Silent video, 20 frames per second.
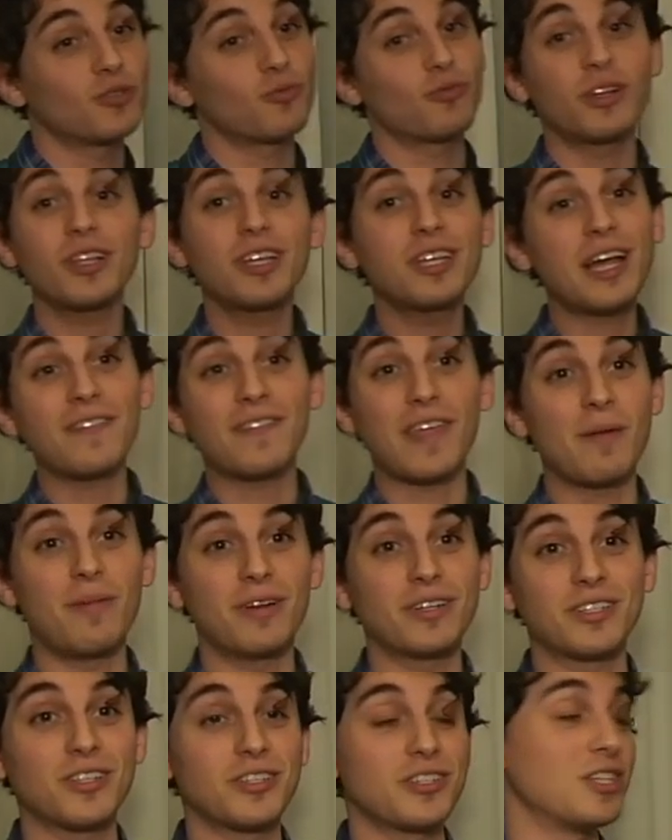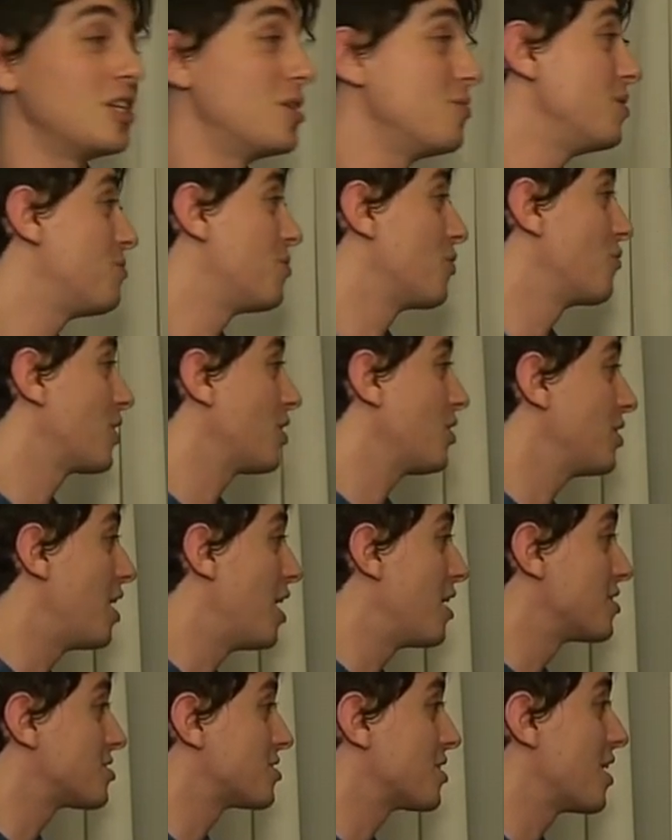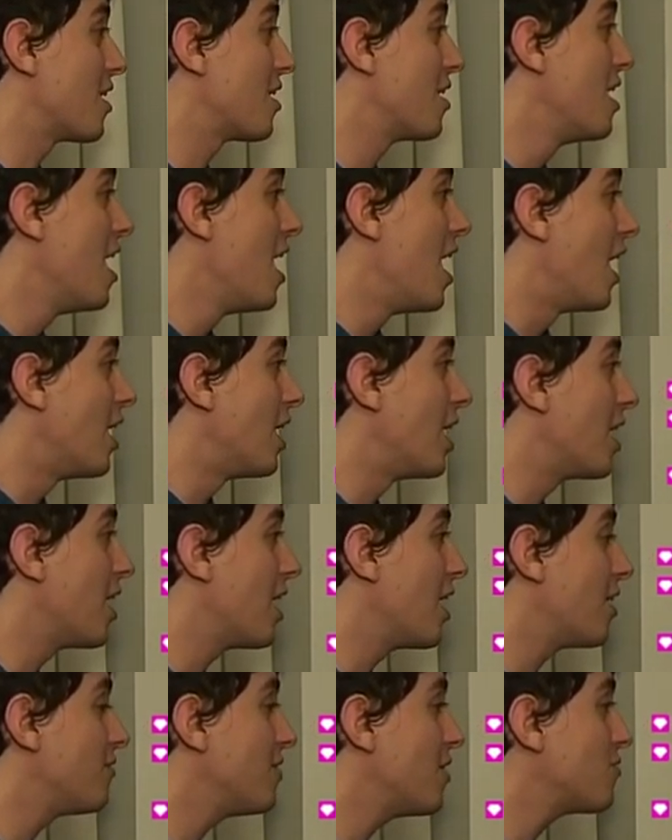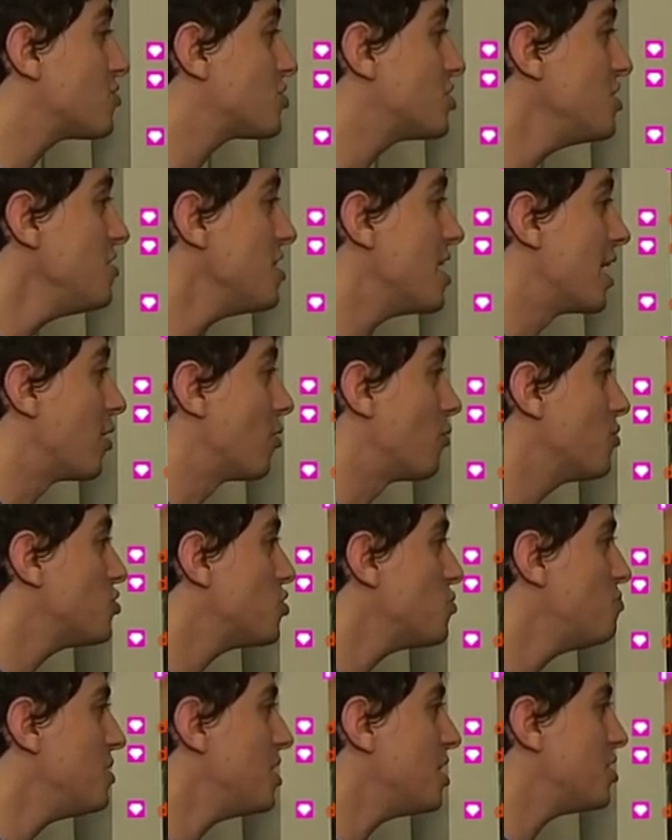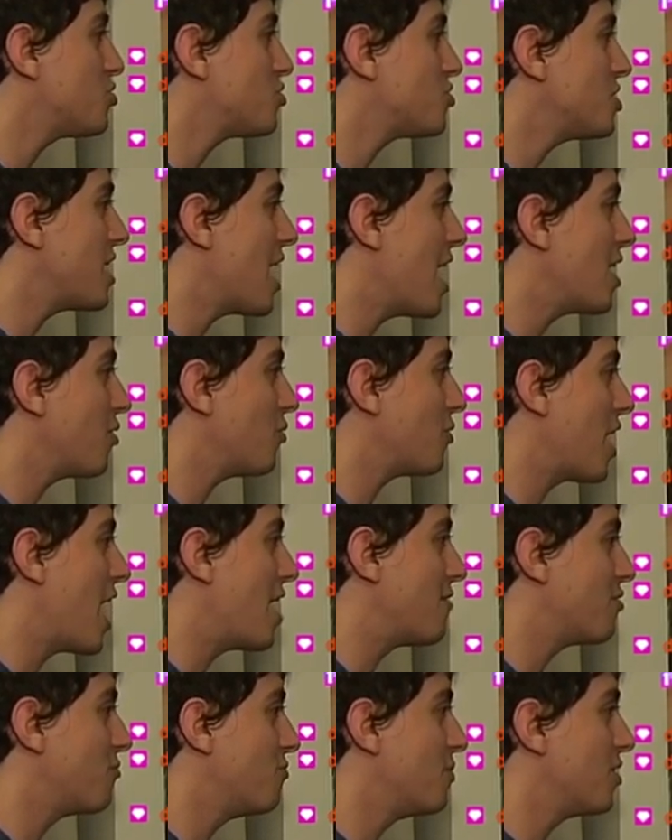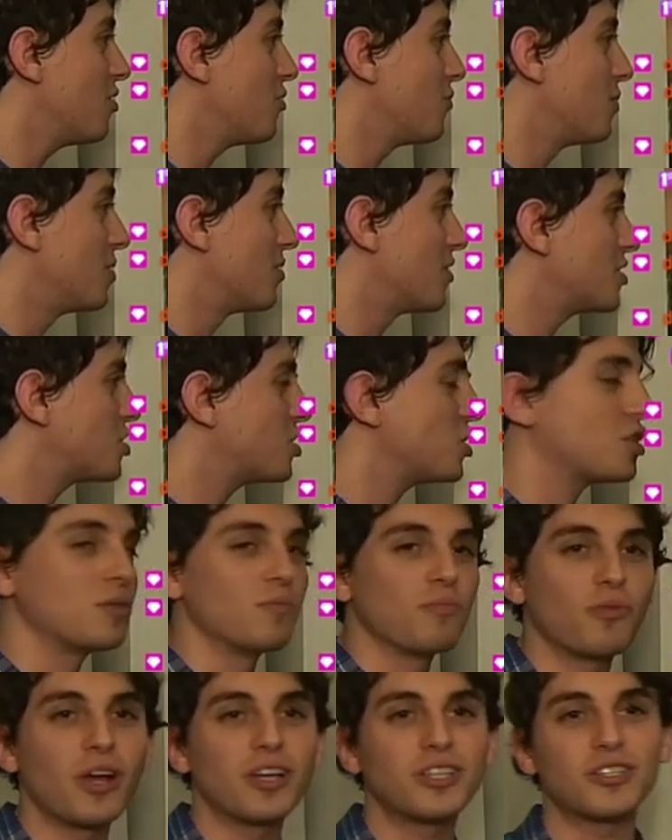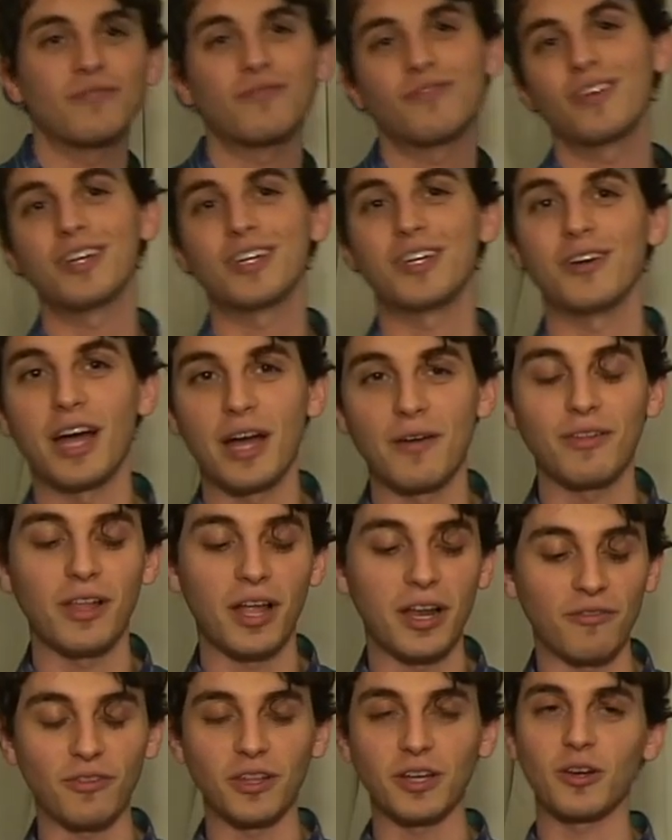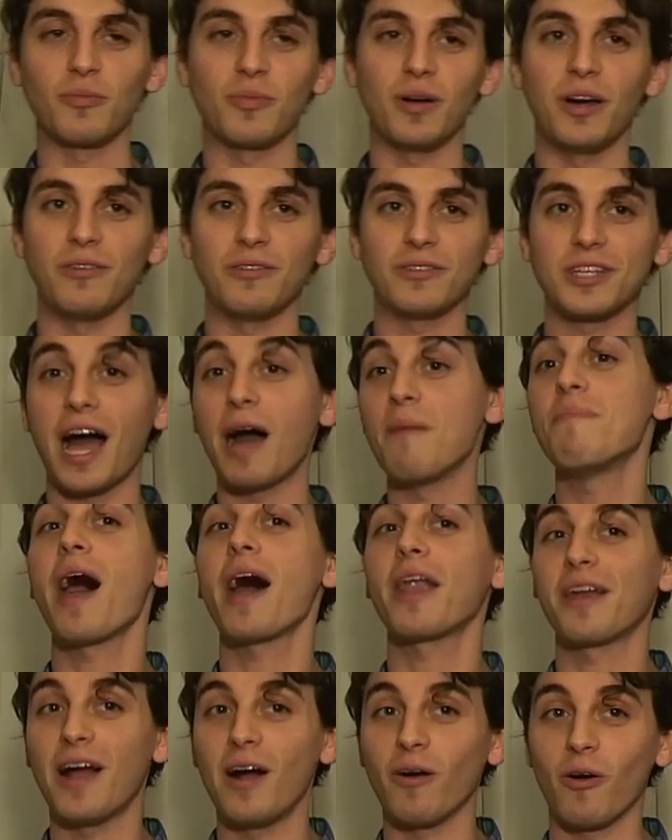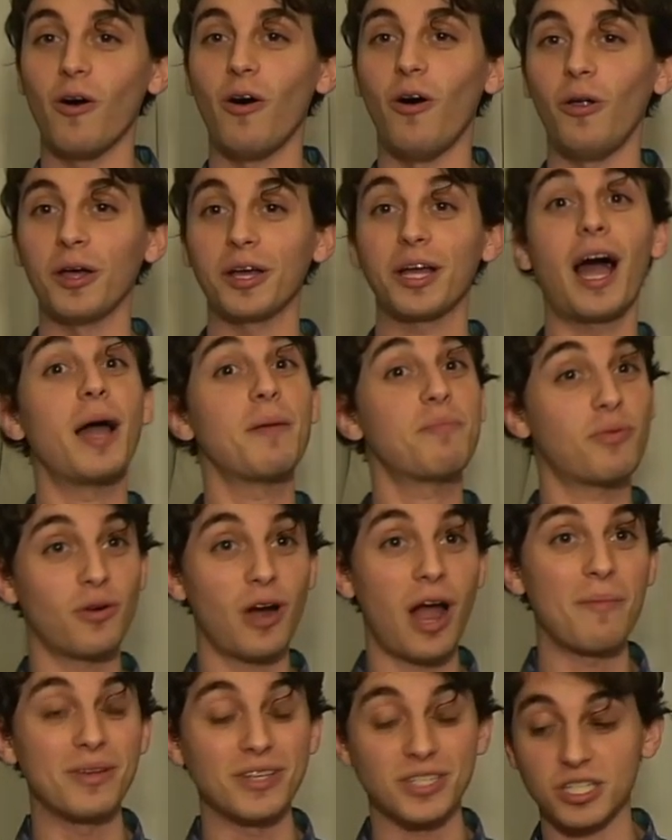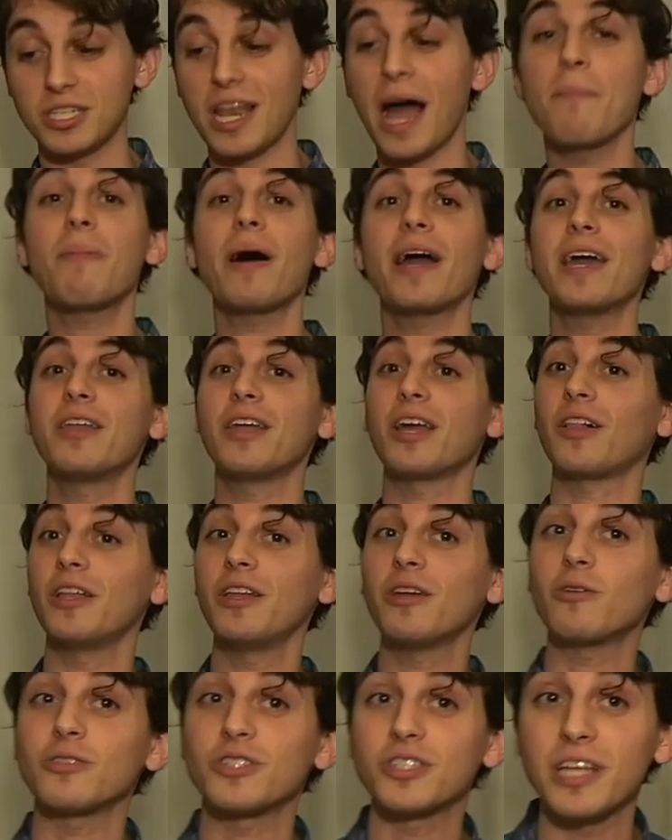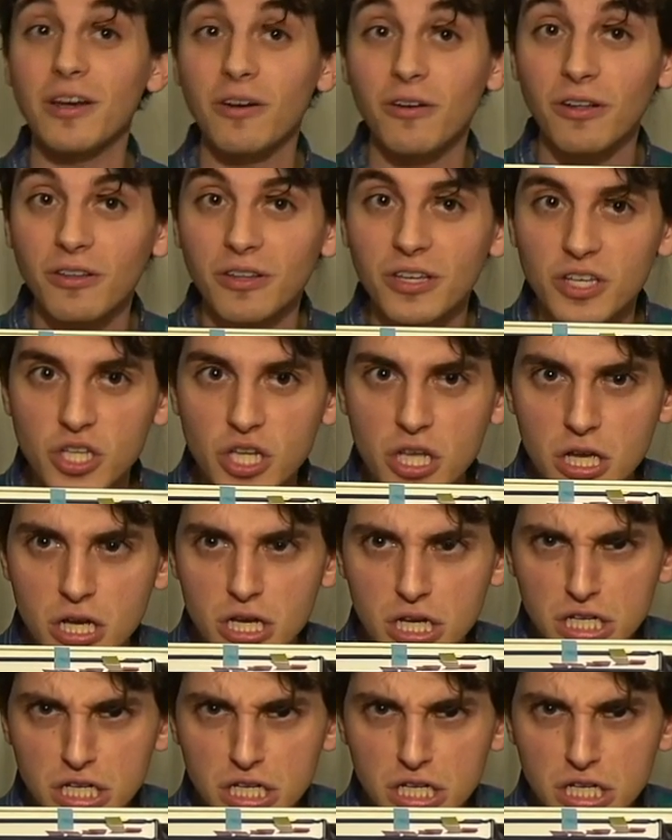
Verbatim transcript: It's really not that much to see, to be perfectly honest there. Uh, I've never seen the angle. This would be an interesting angle to have your video be. That's just impressive. Thank you. I have a lot of liquor bottles. I'm not an alcoholic, I promise. Not by any clinical standard, at least.